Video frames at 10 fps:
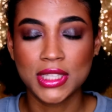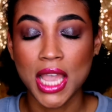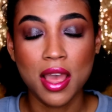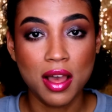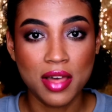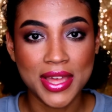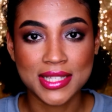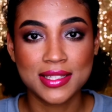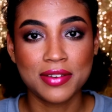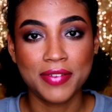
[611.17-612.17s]
get all
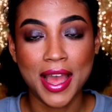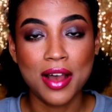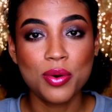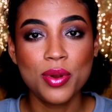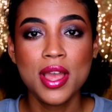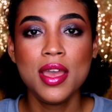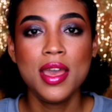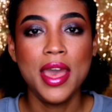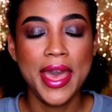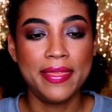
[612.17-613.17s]
that stuff out,
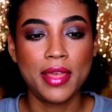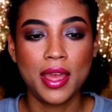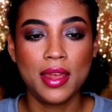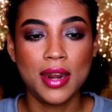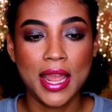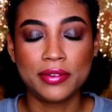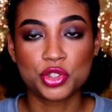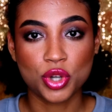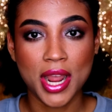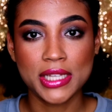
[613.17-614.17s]
and then I
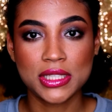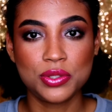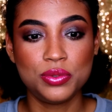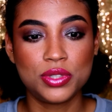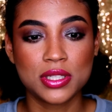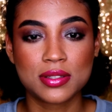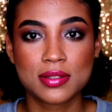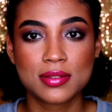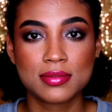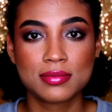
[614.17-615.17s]
try to
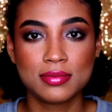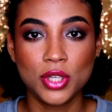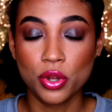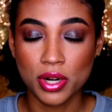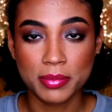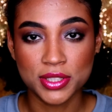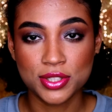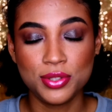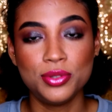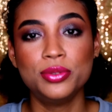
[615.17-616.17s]
just go number
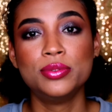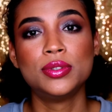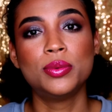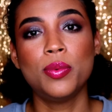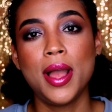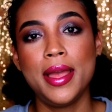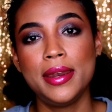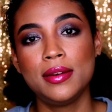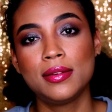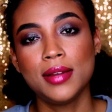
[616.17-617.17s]
2
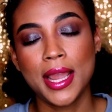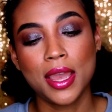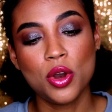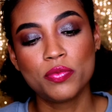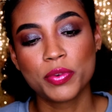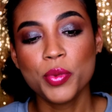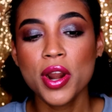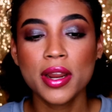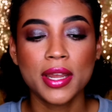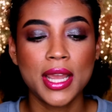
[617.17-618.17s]
when I get home from
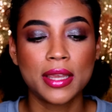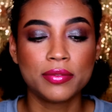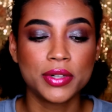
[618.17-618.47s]
work and I